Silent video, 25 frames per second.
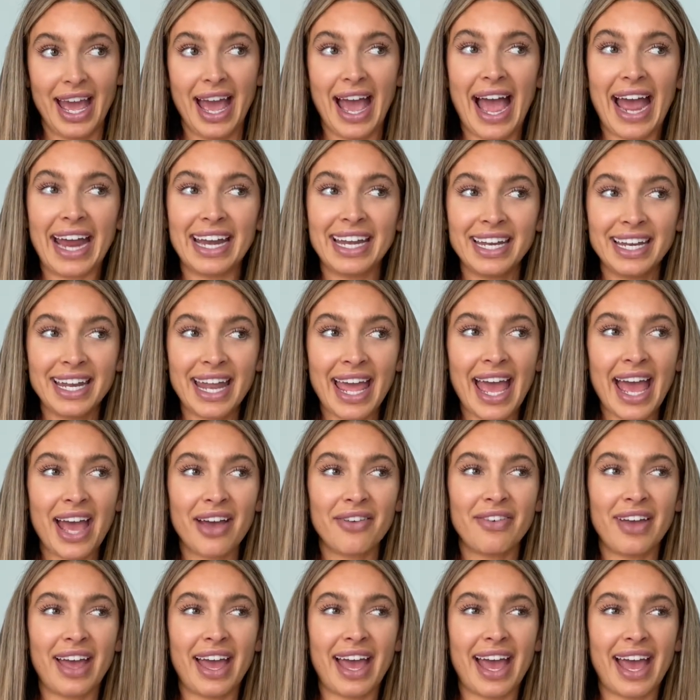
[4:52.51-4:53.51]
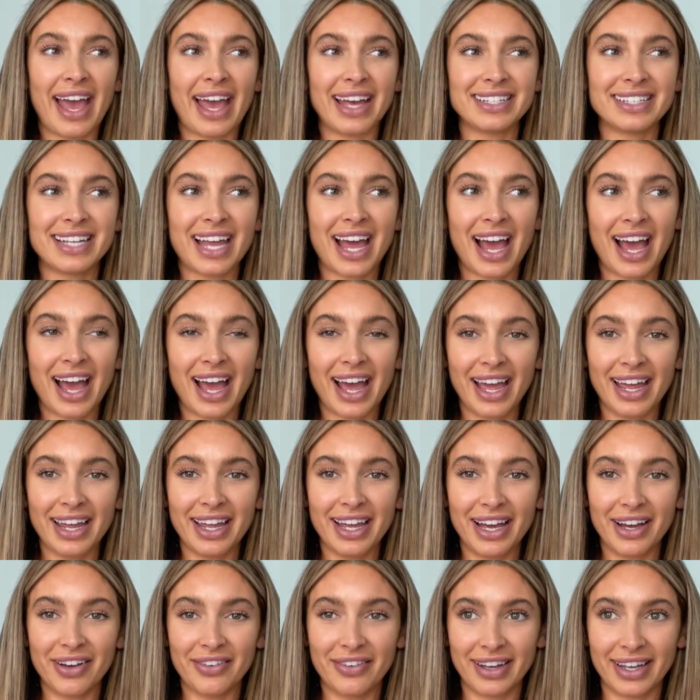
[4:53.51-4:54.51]
I didn't have as
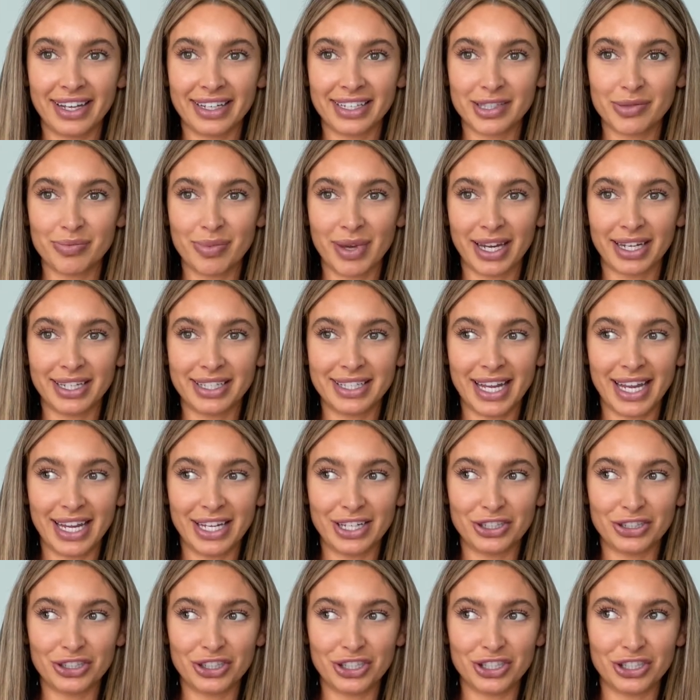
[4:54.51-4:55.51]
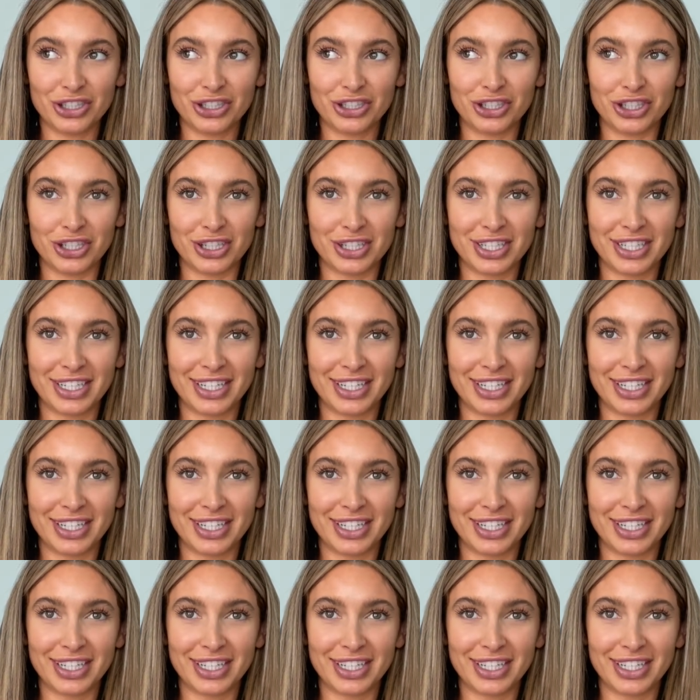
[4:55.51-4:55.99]
high of expectations just